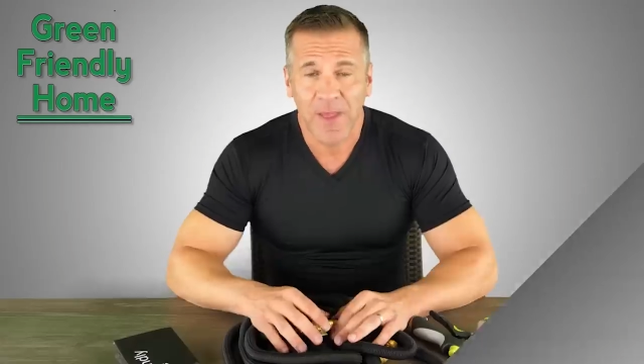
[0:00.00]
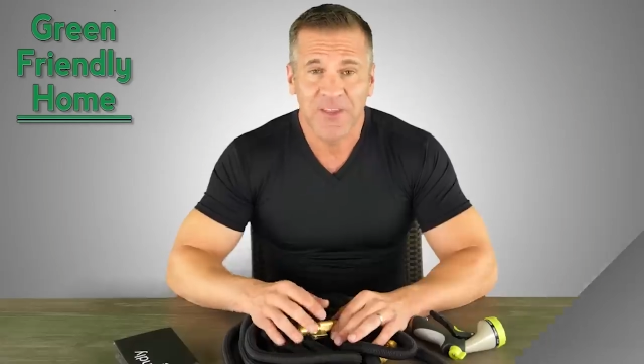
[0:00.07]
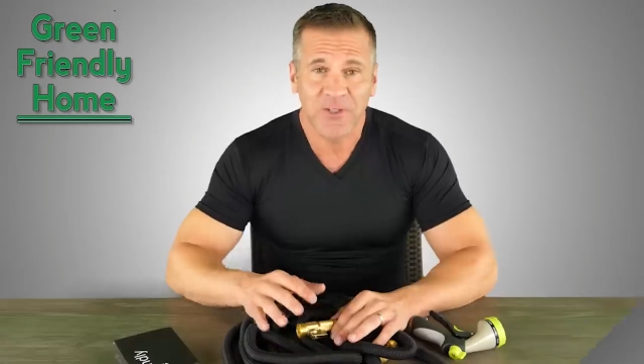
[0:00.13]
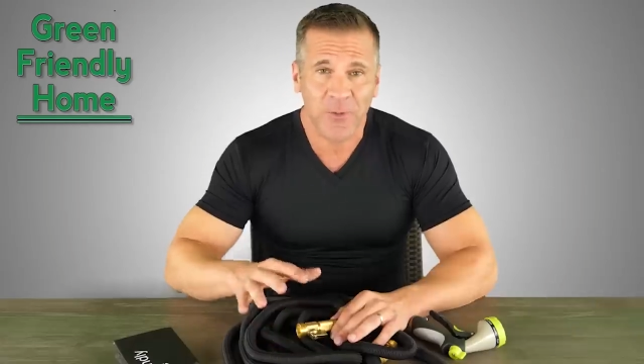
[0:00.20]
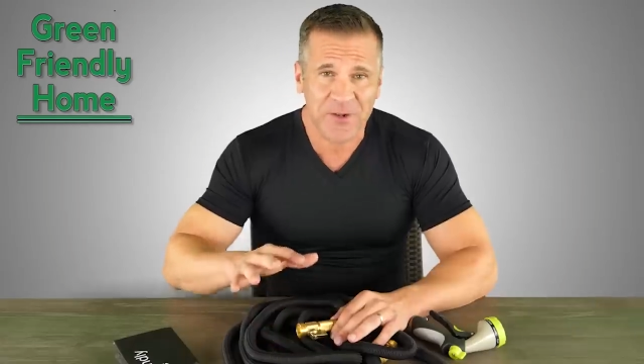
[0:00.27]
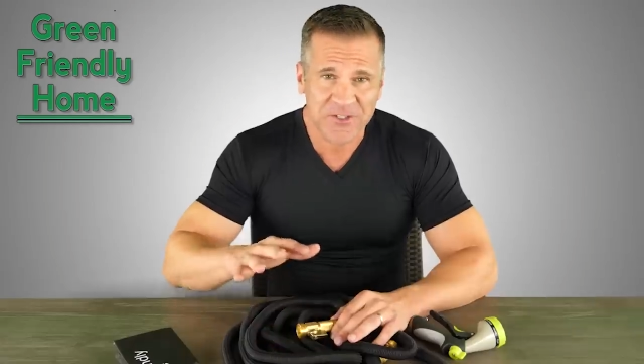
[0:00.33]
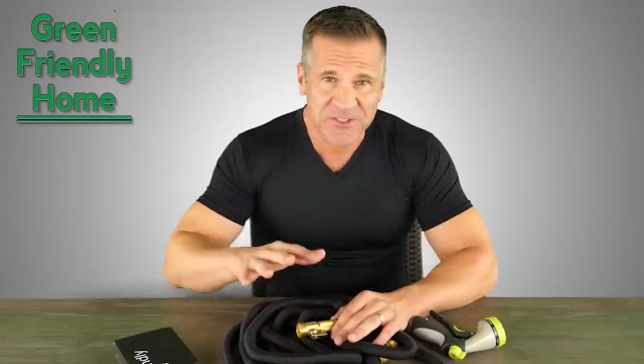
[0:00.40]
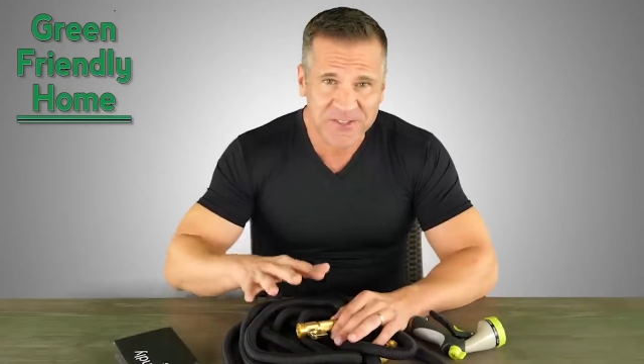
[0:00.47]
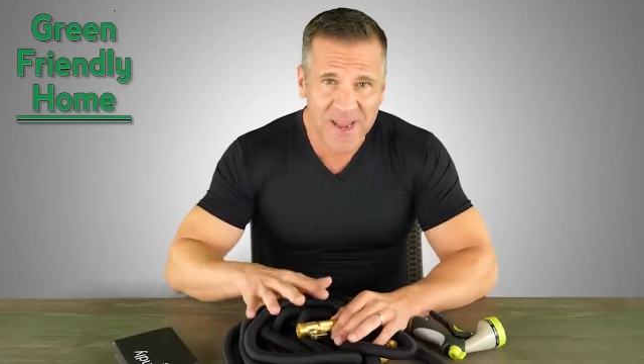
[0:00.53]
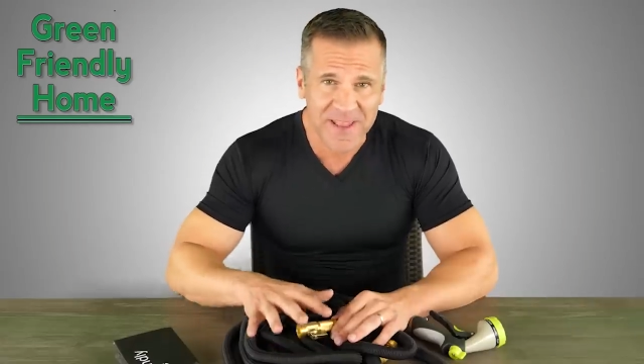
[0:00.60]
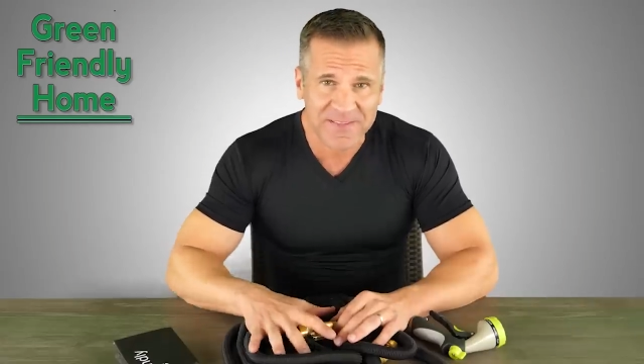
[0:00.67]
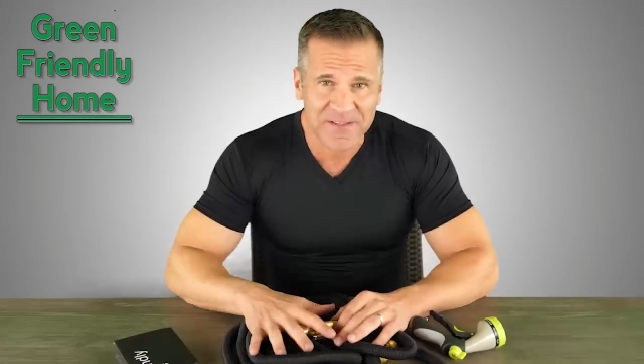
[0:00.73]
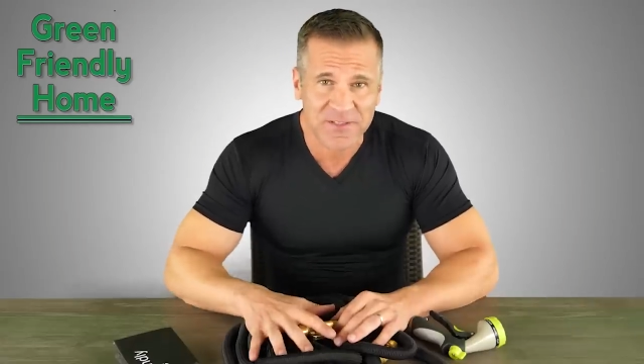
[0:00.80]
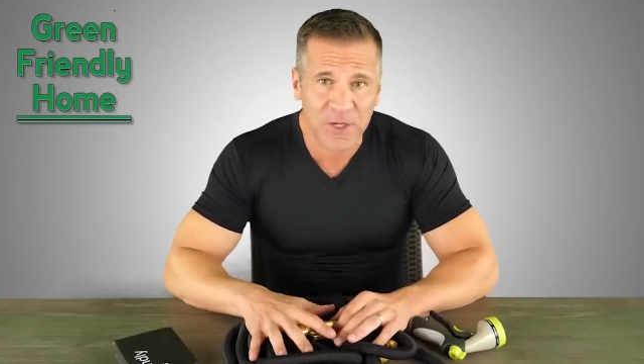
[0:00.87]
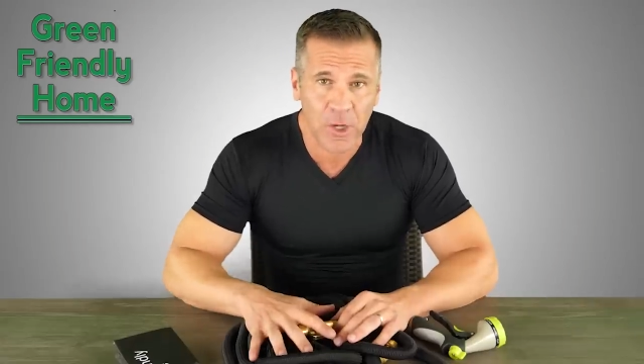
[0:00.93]
So I just
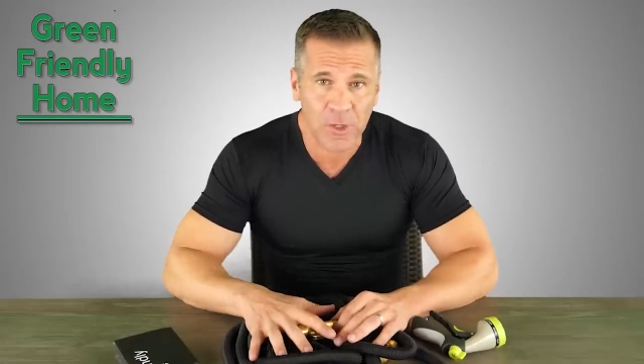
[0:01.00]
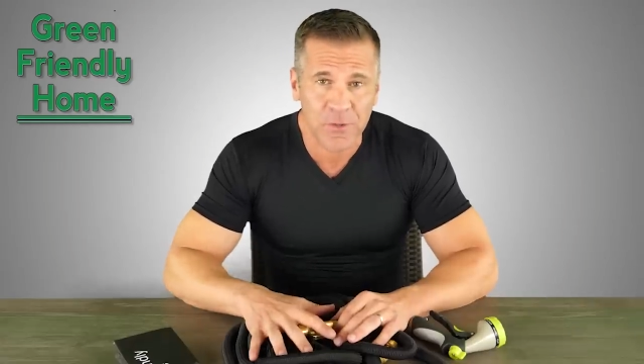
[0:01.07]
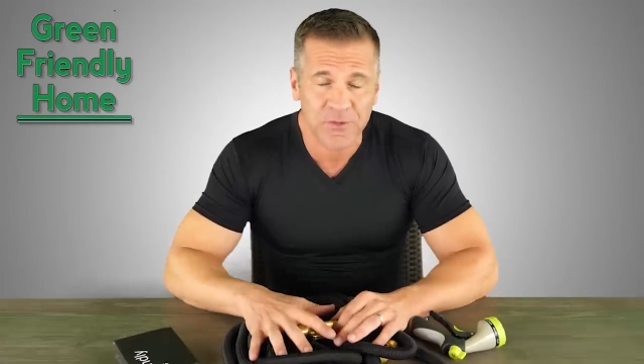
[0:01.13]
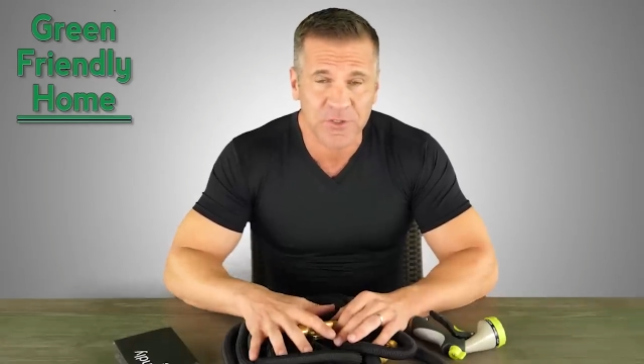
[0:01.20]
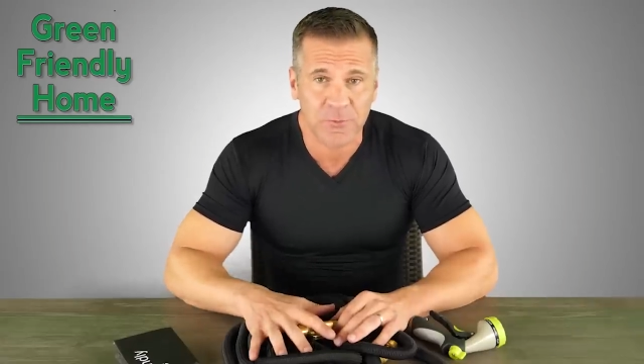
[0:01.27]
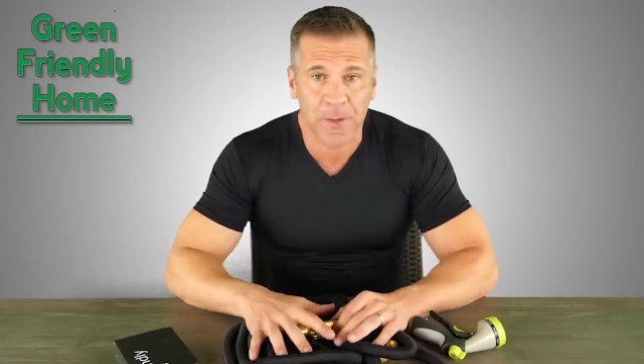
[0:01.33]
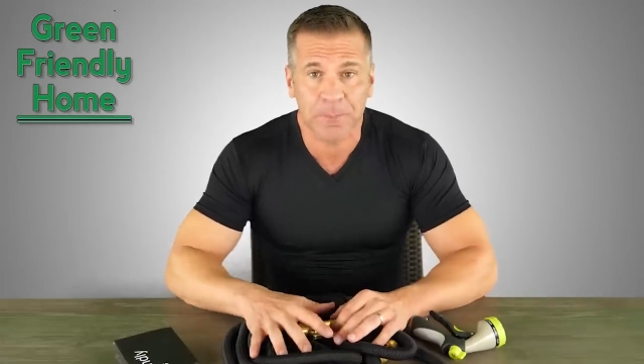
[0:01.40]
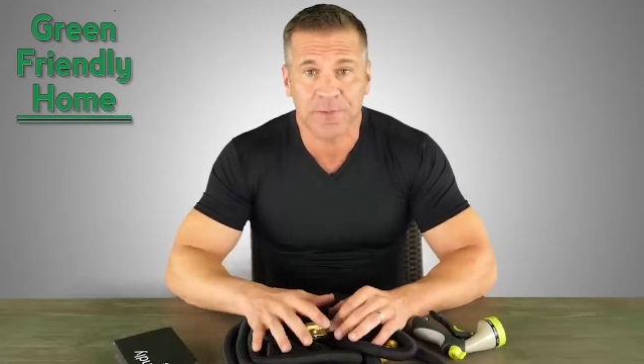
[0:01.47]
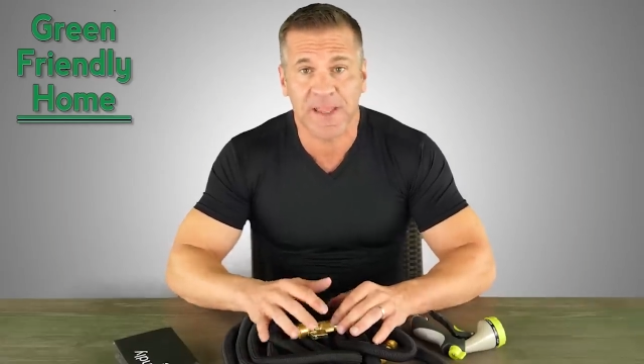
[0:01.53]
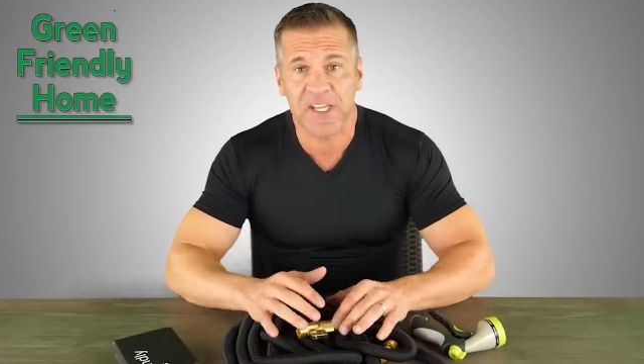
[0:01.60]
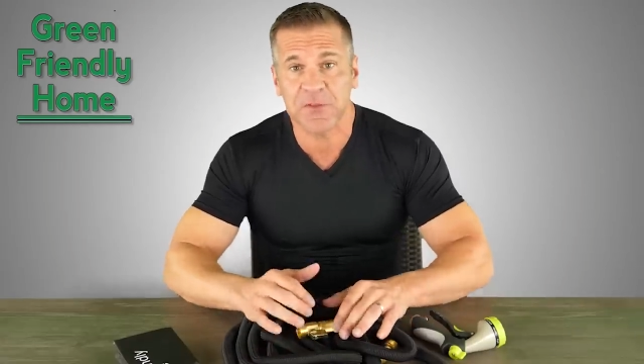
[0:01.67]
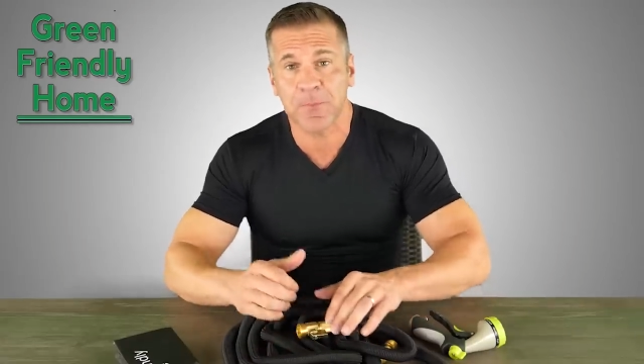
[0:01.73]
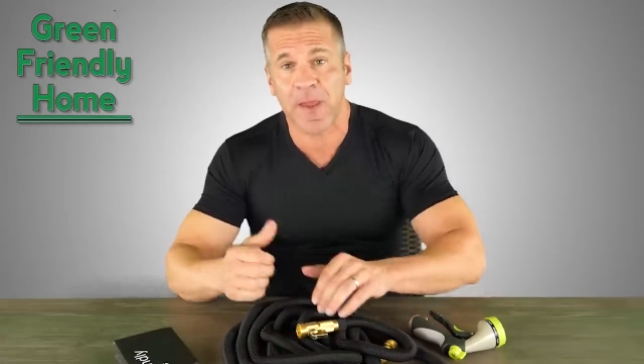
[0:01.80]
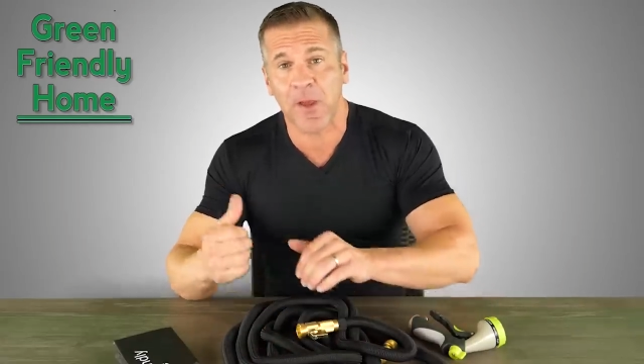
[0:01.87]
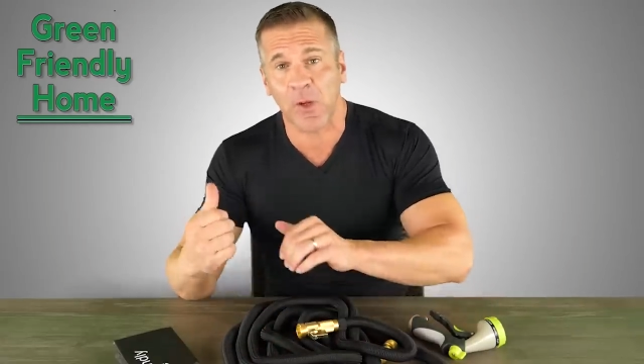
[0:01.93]
got this hose to
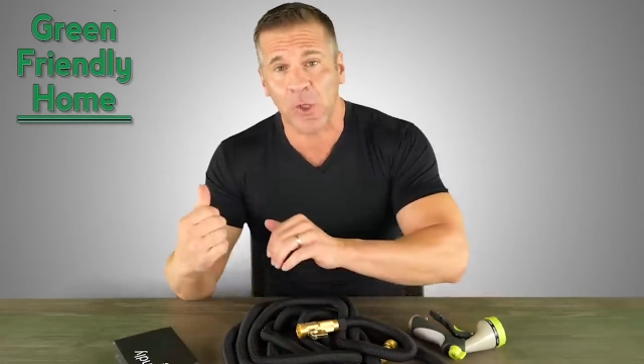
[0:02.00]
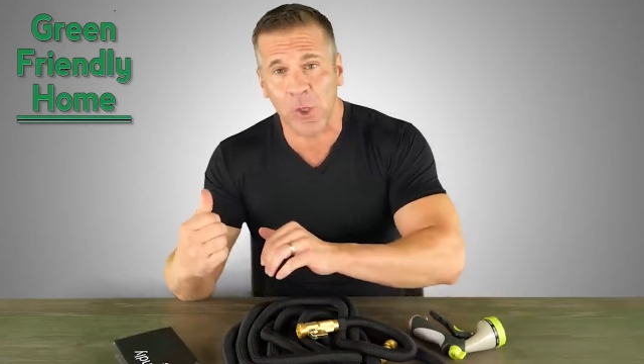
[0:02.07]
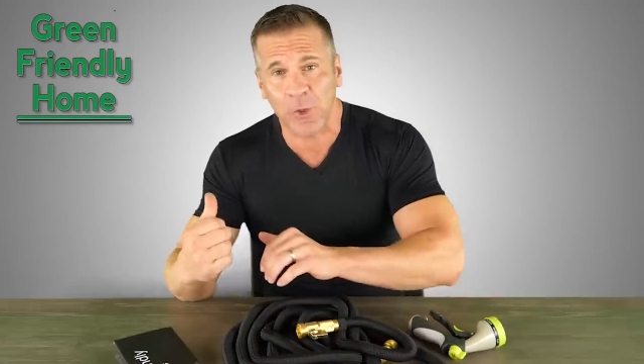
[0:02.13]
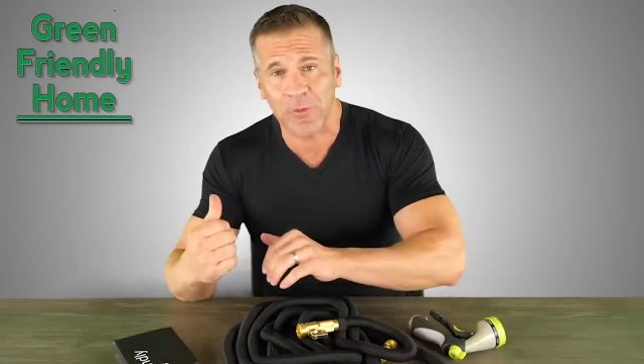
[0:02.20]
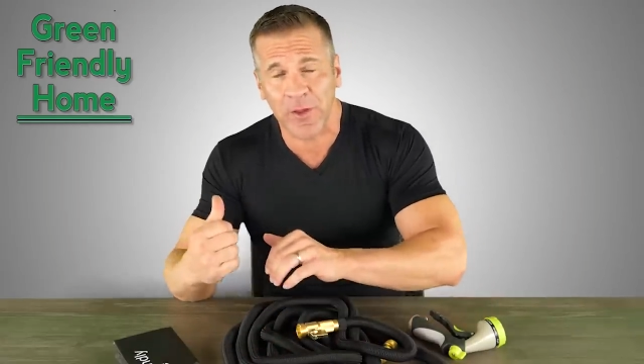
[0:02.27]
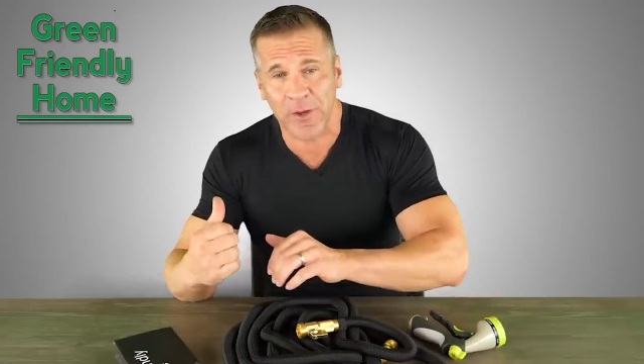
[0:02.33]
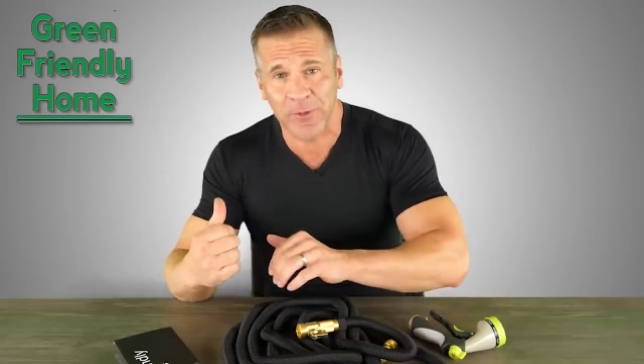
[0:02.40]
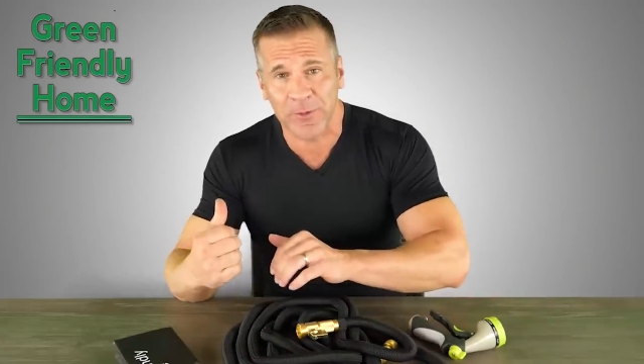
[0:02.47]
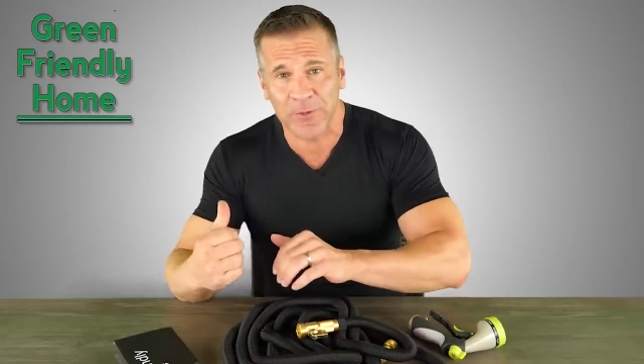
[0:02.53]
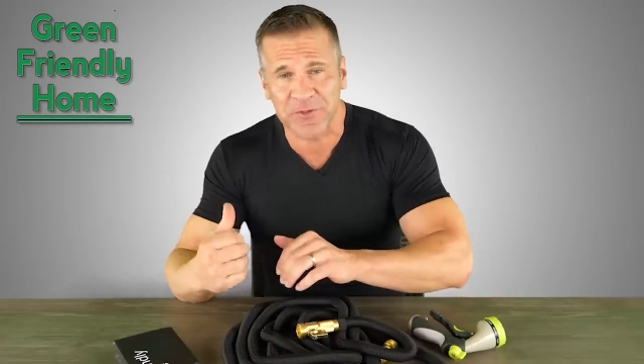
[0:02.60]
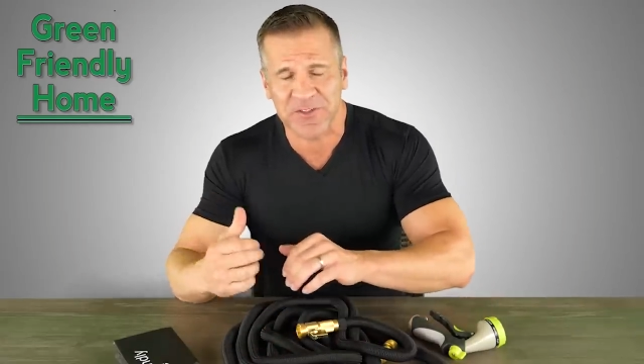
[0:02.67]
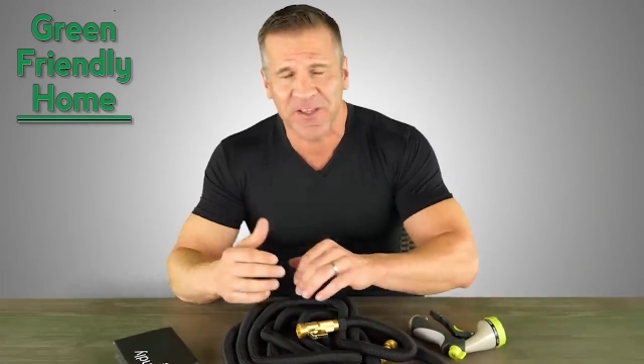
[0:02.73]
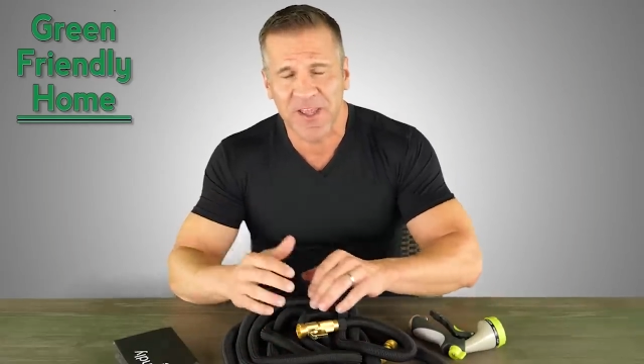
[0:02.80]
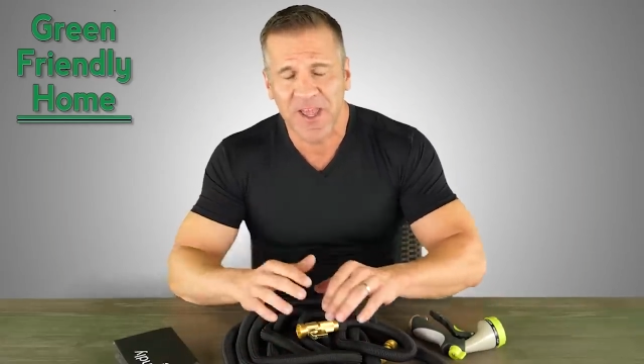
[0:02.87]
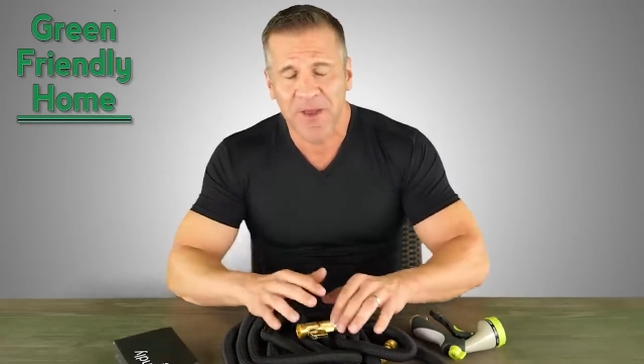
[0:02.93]
replace my old hose.